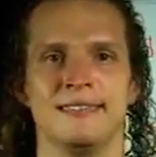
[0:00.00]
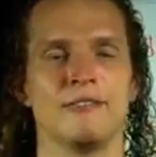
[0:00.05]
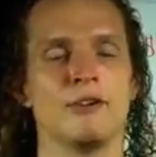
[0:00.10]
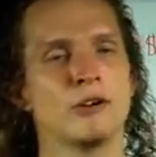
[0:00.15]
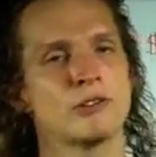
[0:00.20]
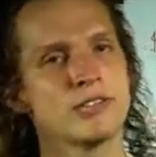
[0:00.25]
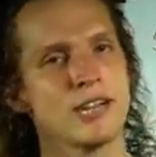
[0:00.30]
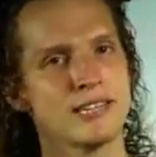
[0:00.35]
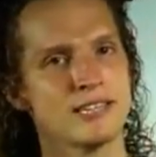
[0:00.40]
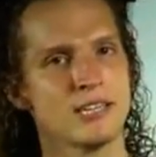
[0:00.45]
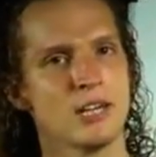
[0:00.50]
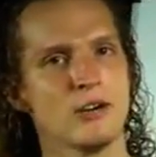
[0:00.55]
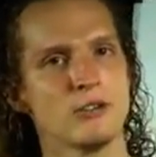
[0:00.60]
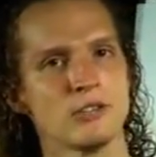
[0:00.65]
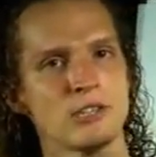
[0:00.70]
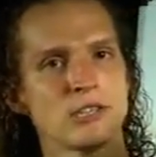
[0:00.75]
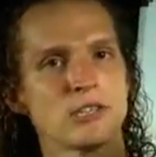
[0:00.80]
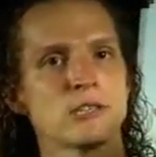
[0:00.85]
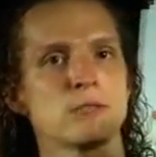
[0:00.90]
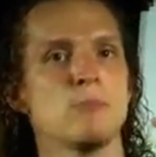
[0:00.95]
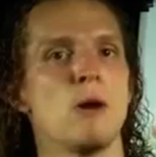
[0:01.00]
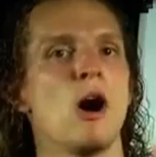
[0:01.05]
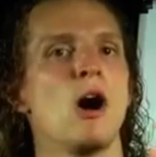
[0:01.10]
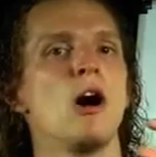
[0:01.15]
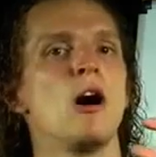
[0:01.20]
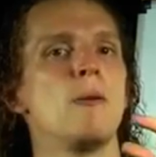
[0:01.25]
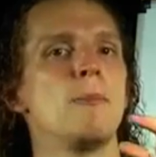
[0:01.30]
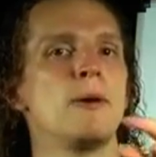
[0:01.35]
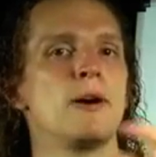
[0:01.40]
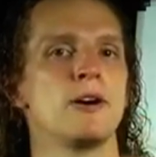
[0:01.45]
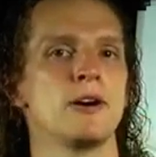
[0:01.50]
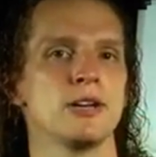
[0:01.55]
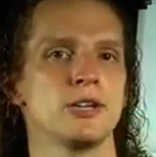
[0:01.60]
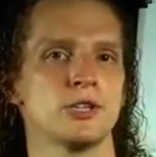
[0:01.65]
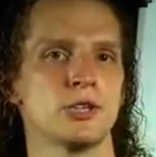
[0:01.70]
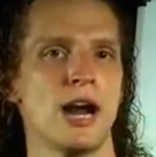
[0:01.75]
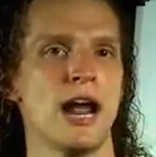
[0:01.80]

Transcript: Folks, SEO is a small part of